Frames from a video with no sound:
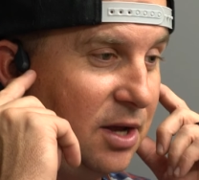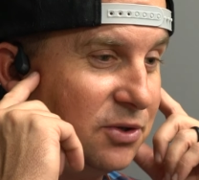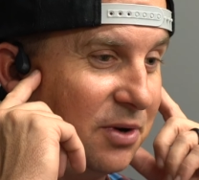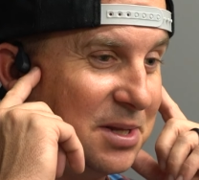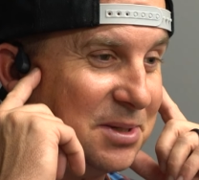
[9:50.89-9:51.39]

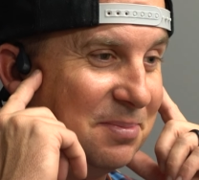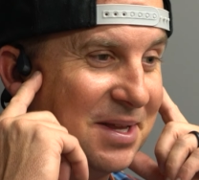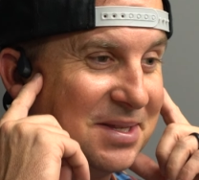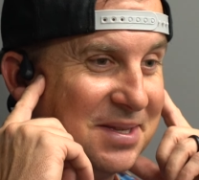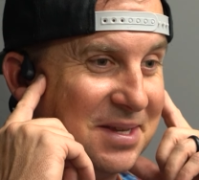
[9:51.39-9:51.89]

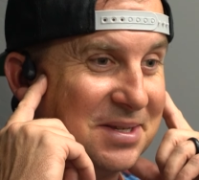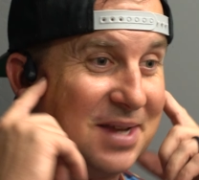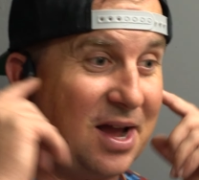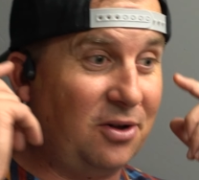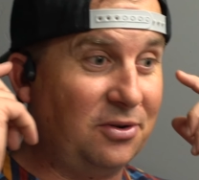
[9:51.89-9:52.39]
transmits the
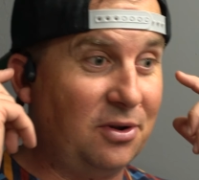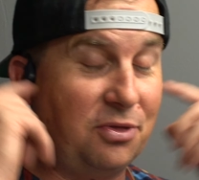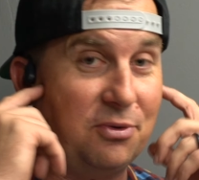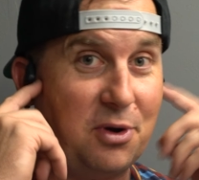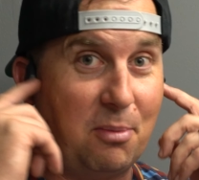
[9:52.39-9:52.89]
sound
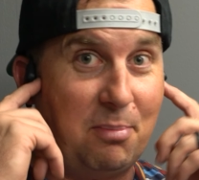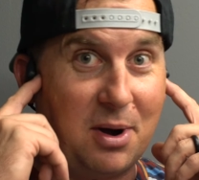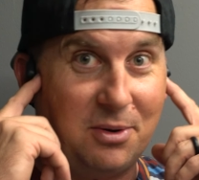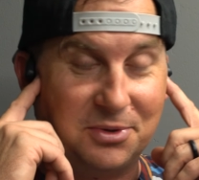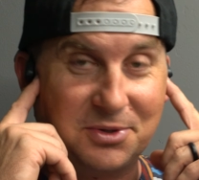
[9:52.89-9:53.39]
through your
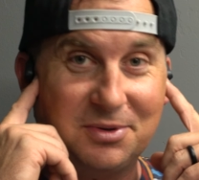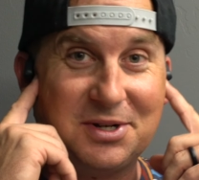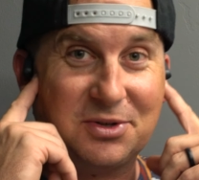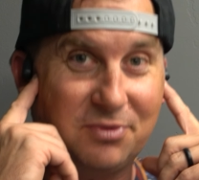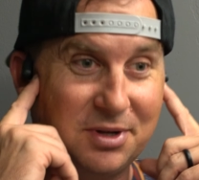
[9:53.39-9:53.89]
bones, which
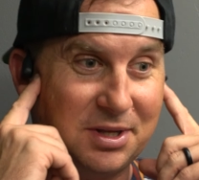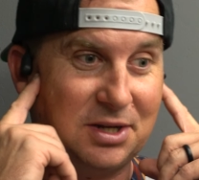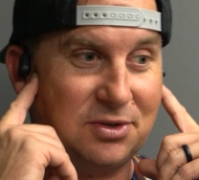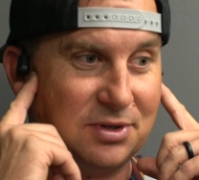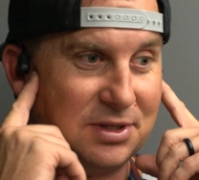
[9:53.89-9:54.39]
is really
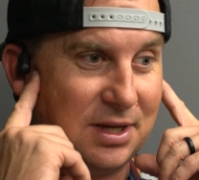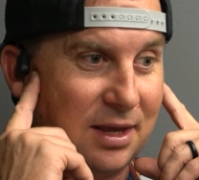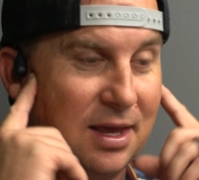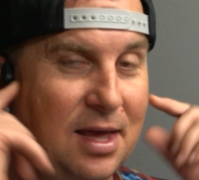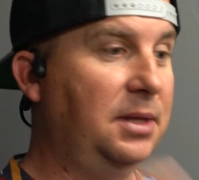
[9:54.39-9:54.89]
interesting.